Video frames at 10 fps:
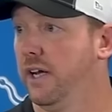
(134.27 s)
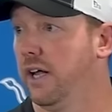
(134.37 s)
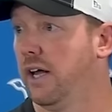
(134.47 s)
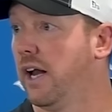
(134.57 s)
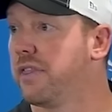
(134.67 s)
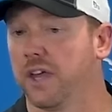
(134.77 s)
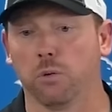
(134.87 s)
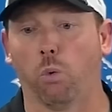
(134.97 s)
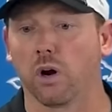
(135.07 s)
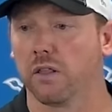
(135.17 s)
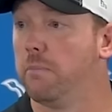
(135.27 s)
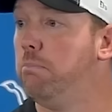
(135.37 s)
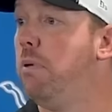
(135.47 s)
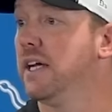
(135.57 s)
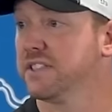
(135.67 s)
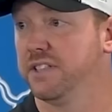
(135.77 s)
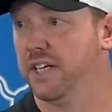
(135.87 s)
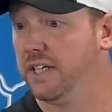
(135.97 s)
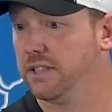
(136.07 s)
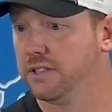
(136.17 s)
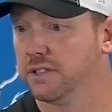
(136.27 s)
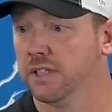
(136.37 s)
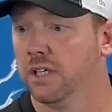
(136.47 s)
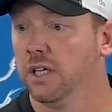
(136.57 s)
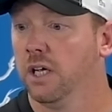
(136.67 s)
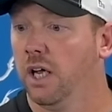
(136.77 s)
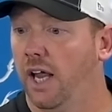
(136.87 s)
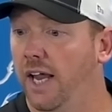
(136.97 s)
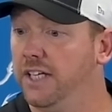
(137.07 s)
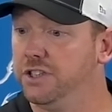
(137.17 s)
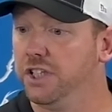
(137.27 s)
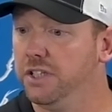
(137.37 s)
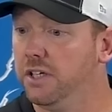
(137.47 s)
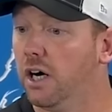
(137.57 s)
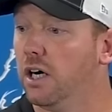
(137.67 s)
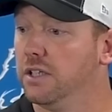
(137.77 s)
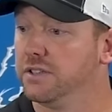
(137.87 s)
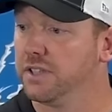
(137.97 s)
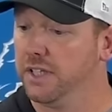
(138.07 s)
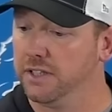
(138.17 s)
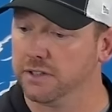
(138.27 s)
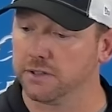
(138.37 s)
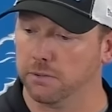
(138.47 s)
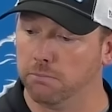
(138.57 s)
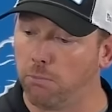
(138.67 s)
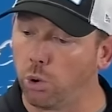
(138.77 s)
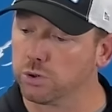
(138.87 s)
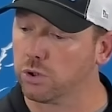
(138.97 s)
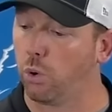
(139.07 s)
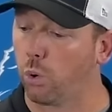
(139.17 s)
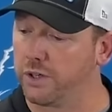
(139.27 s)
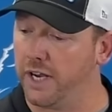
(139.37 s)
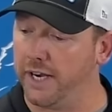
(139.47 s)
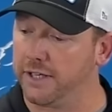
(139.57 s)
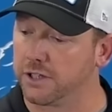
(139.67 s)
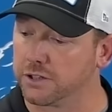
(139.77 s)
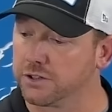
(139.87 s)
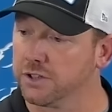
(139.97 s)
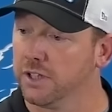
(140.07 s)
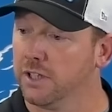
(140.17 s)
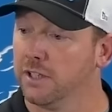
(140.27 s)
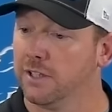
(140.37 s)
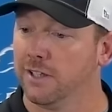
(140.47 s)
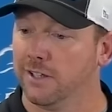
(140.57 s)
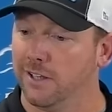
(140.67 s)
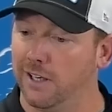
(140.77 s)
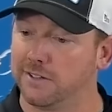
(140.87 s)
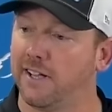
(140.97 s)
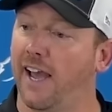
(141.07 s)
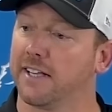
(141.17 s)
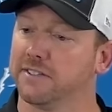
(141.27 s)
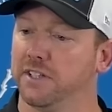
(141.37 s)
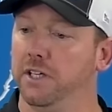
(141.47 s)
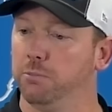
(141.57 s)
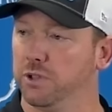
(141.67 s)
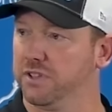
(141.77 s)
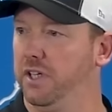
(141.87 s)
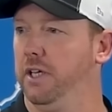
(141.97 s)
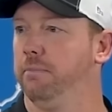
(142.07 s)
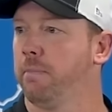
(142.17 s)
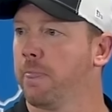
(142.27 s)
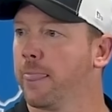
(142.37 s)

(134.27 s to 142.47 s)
And I think one of the best things AG does is most coordinators attack scheme with scheme.